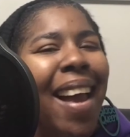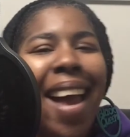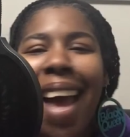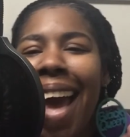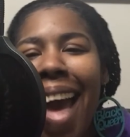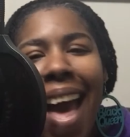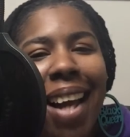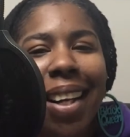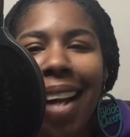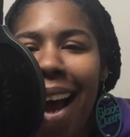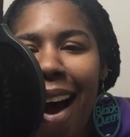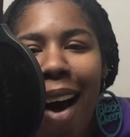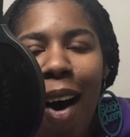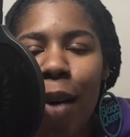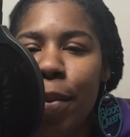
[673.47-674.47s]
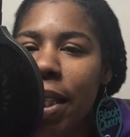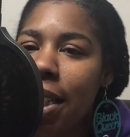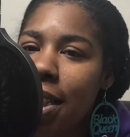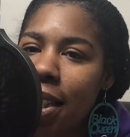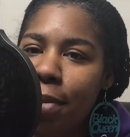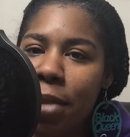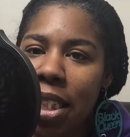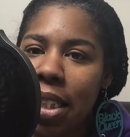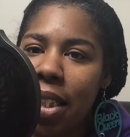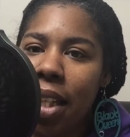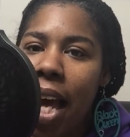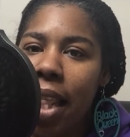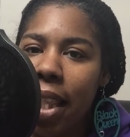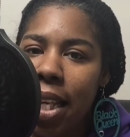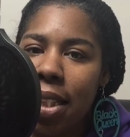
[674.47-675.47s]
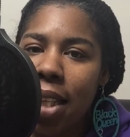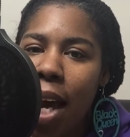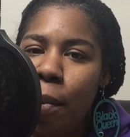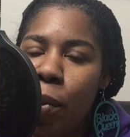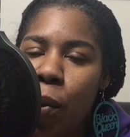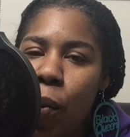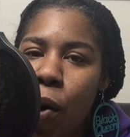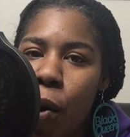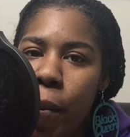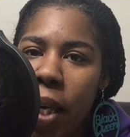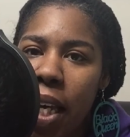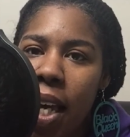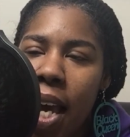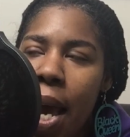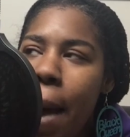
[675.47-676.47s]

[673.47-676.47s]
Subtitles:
Heck no, because I'm just not that type of woman.